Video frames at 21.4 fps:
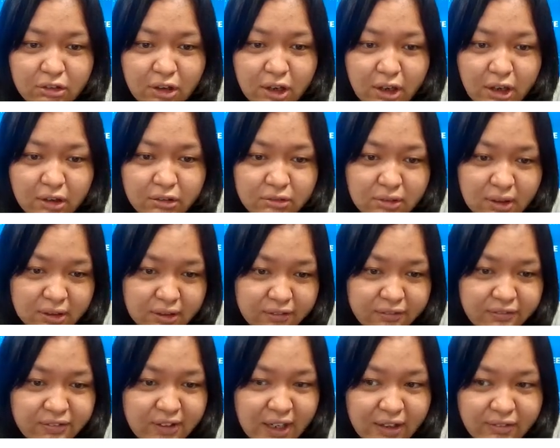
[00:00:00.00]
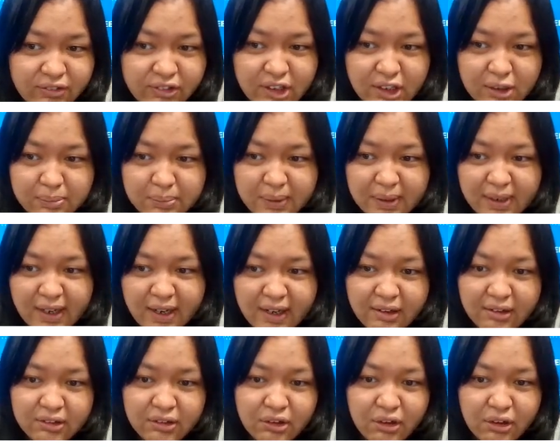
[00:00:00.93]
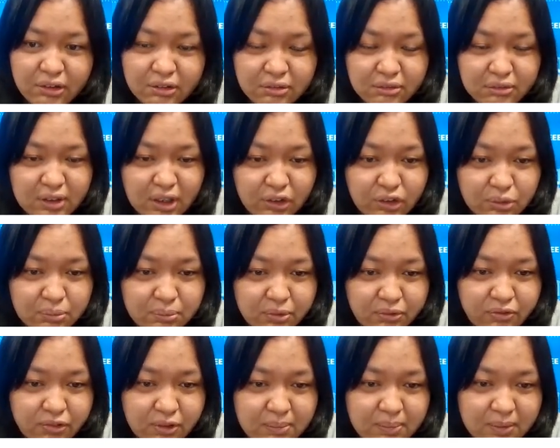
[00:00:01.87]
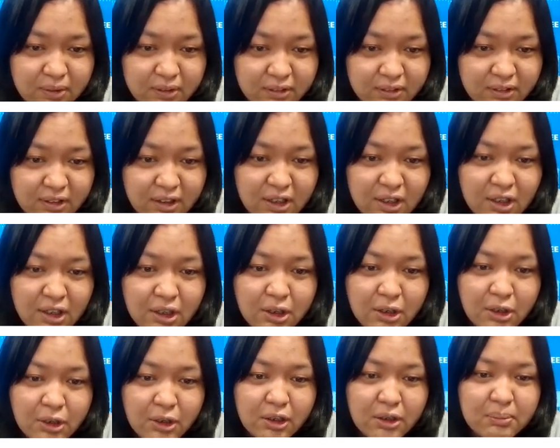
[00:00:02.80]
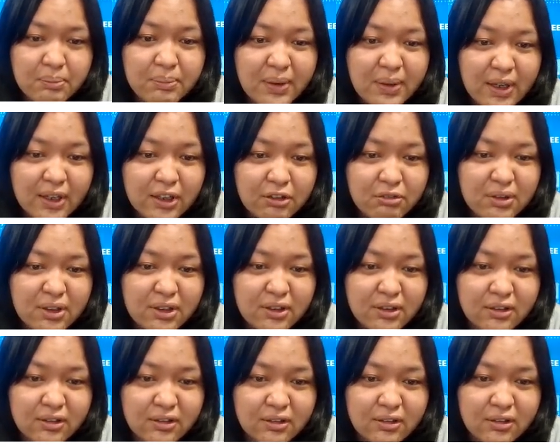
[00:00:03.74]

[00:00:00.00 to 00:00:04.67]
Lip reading: around 5 dB higher noise reduction performance compared with